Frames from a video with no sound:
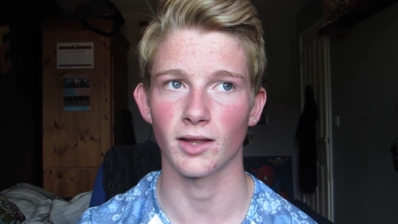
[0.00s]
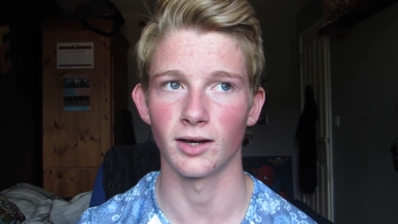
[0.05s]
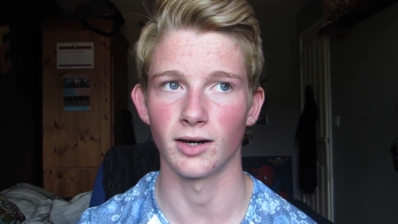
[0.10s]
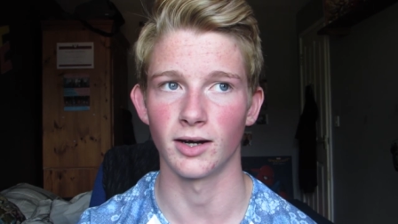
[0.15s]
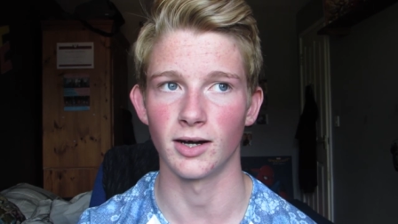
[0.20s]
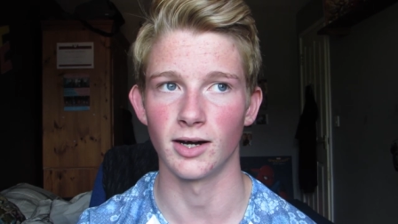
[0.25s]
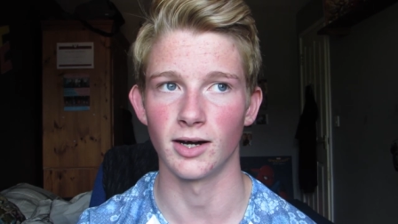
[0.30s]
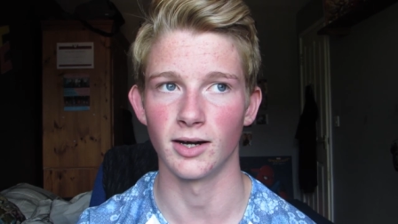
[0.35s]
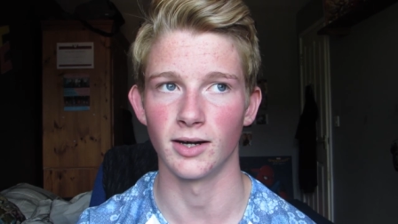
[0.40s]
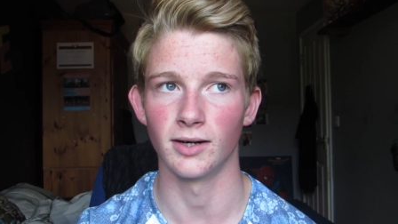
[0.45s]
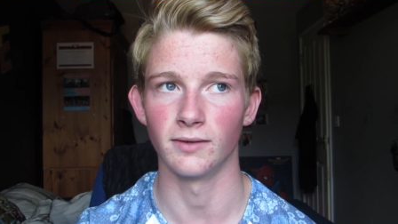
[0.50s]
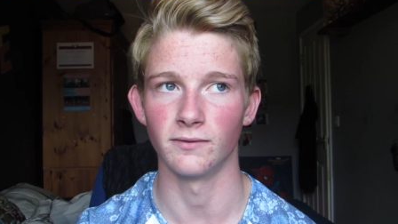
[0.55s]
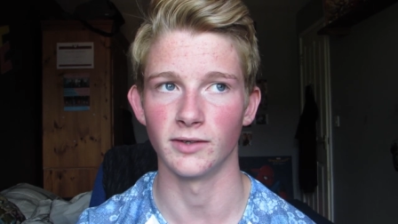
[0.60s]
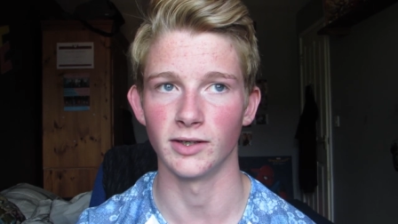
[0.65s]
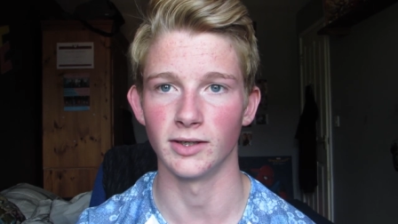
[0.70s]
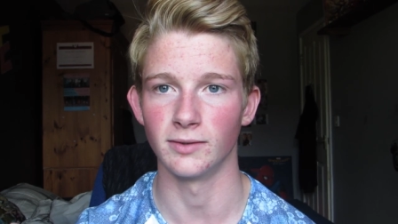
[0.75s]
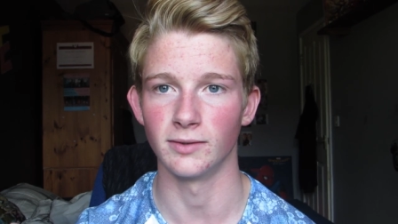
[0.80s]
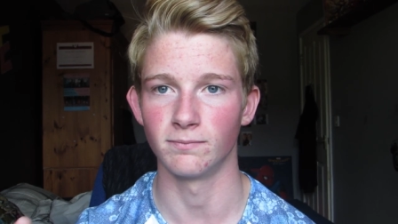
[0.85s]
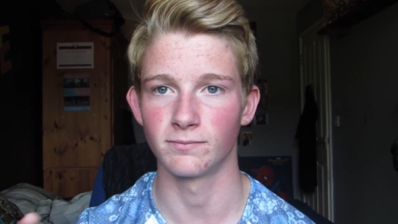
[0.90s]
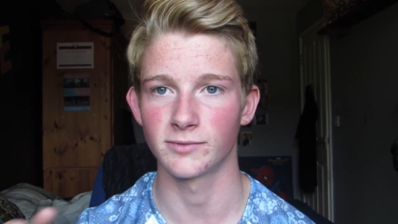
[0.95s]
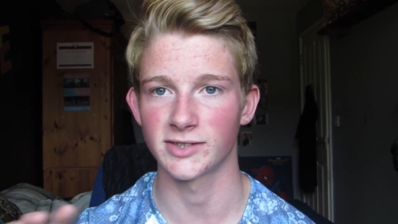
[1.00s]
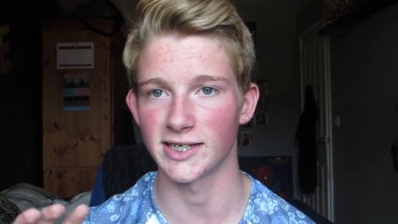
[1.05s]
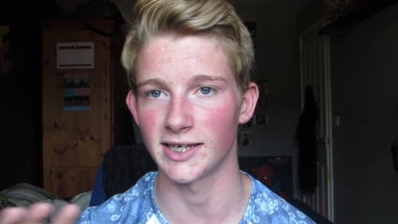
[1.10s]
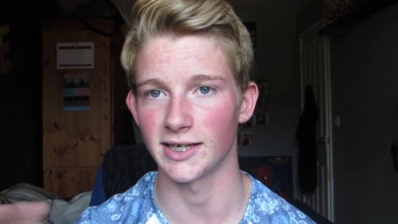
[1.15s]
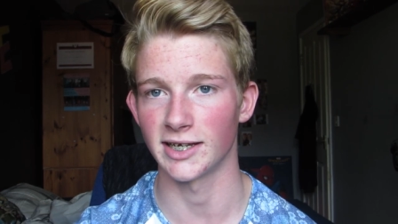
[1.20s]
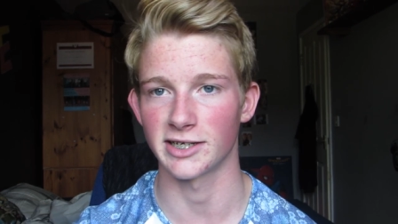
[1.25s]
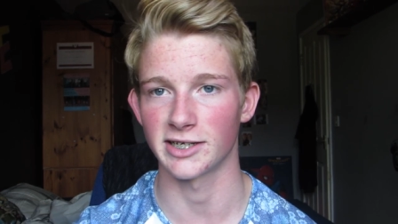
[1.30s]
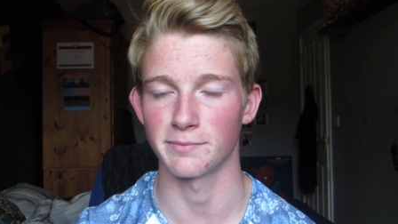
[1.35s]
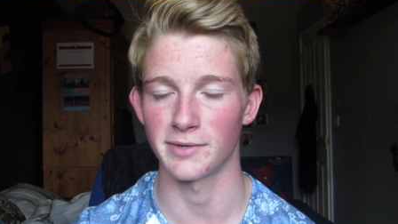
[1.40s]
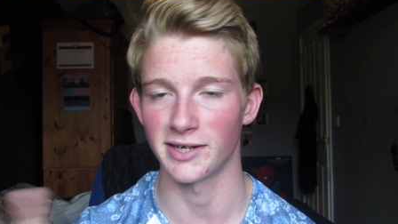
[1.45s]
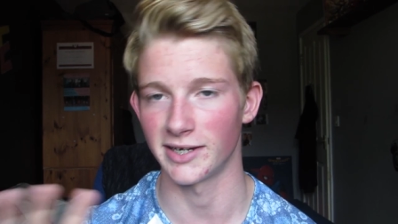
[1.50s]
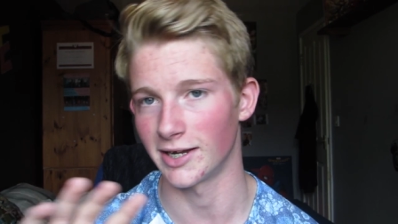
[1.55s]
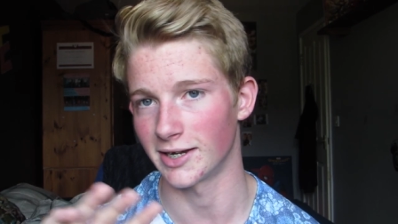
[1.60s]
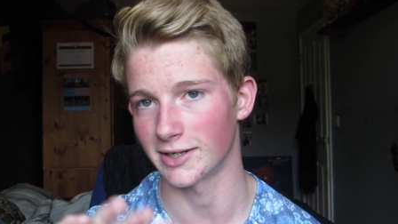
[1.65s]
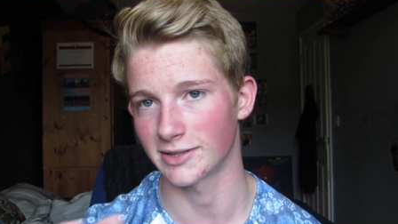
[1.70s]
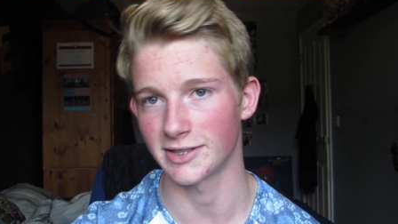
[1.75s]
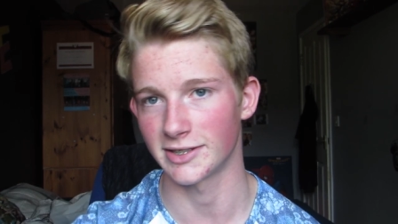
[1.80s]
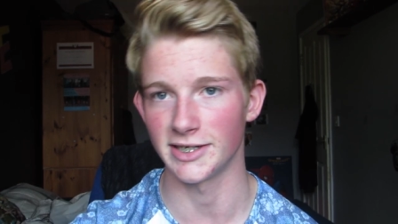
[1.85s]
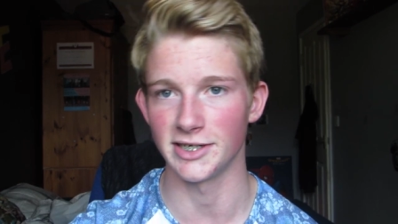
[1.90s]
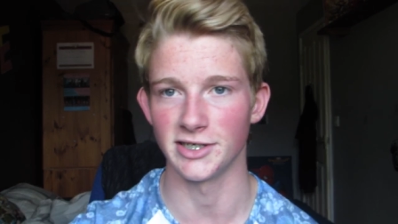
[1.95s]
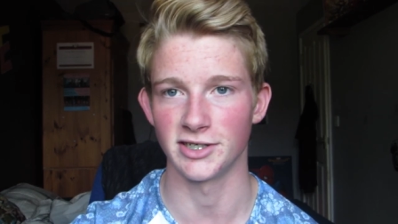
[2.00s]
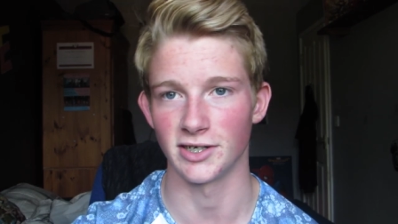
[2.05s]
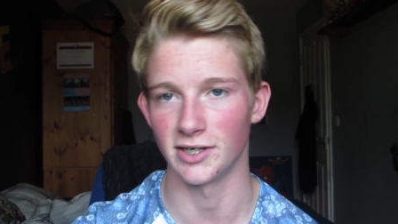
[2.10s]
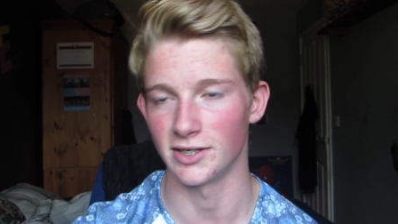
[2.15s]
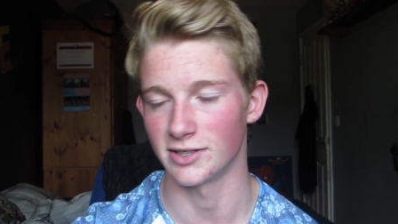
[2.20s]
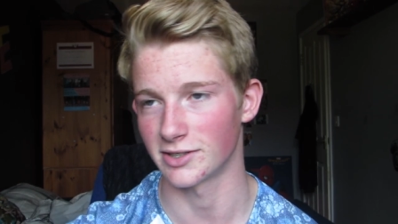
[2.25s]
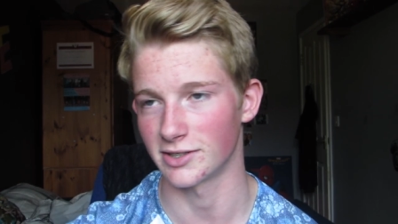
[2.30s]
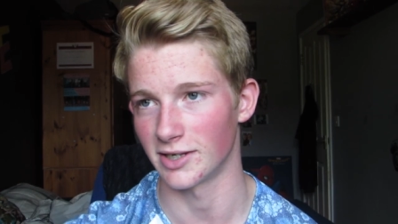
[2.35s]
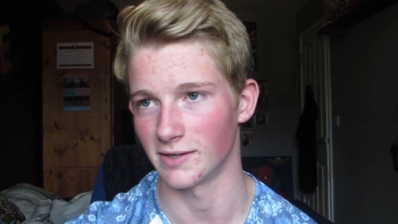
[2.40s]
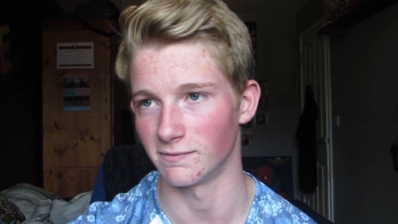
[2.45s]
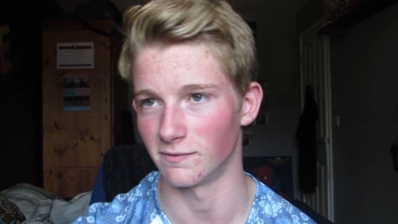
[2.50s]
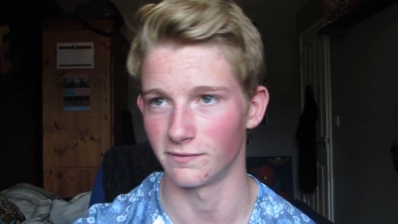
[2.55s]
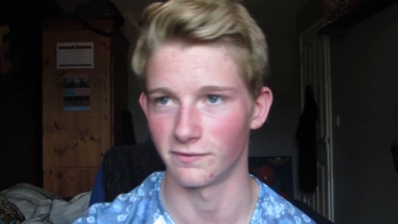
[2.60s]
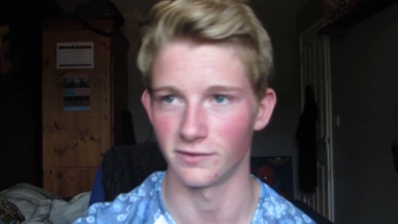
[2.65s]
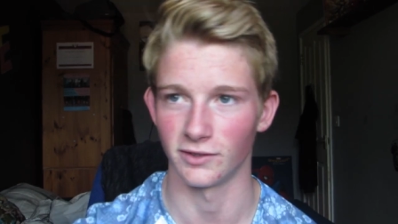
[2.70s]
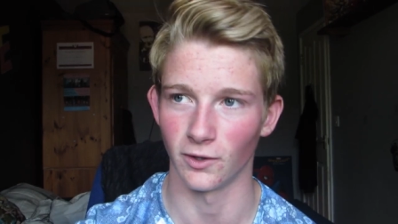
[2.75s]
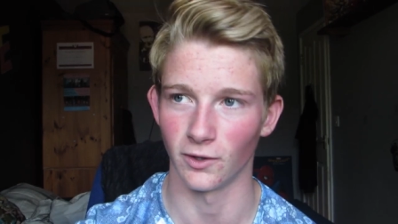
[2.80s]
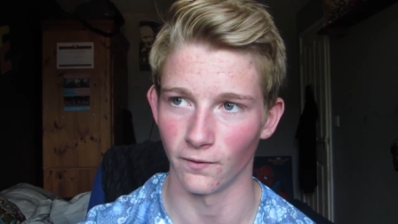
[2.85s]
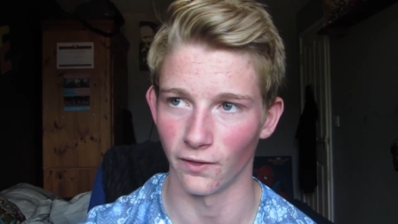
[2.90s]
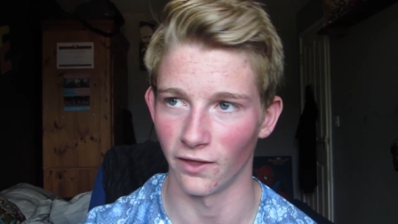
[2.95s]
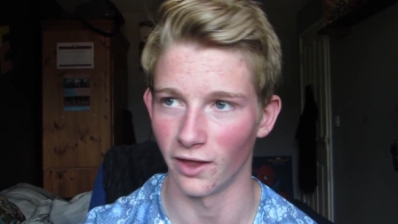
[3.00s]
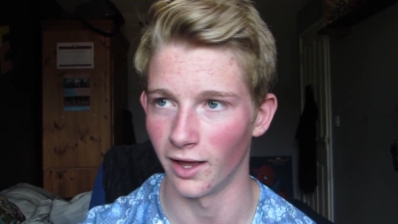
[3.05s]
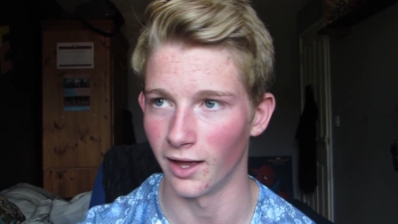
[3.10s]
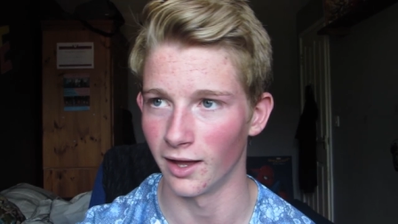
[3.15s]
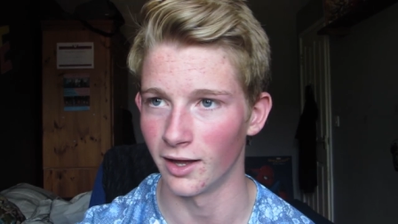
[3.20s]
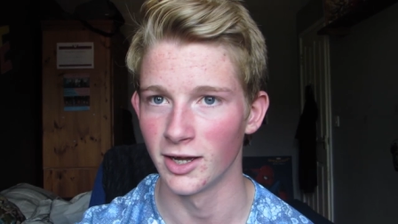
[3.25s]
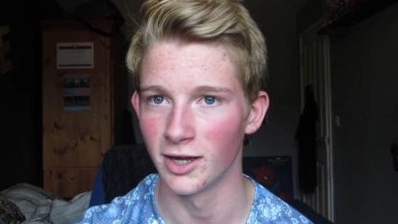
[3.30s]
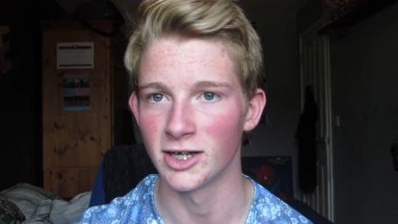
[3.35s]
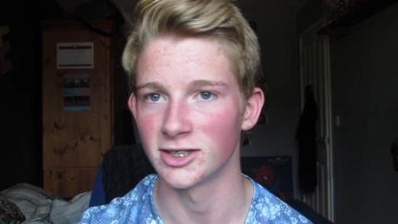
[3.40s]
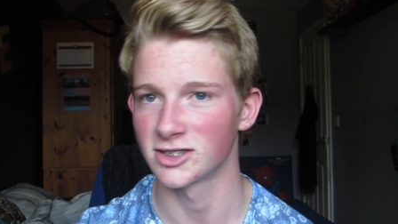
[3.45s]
uh, the TLS Maniac t-shirts and everything on there